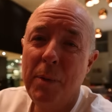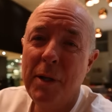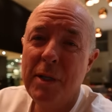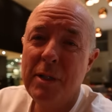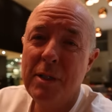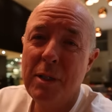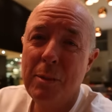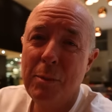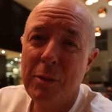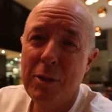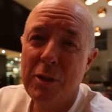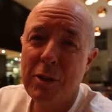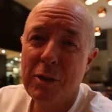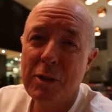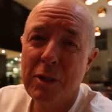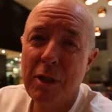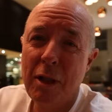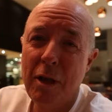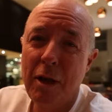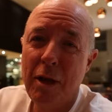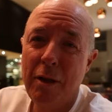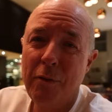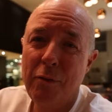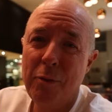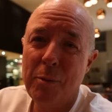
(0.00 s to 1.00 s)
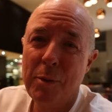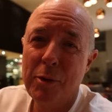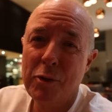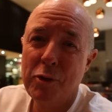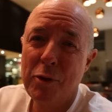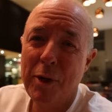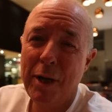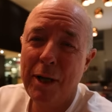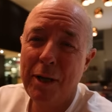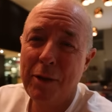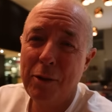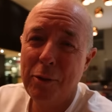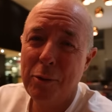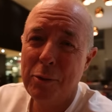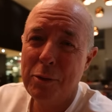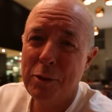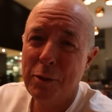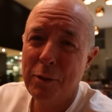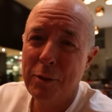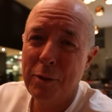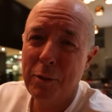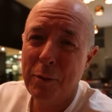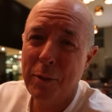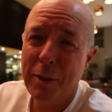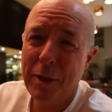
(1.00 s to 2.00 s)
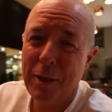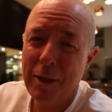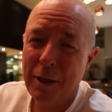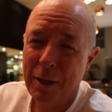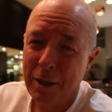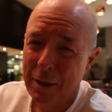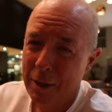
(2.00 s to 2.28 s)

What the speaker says: best images live from the track and all during the week,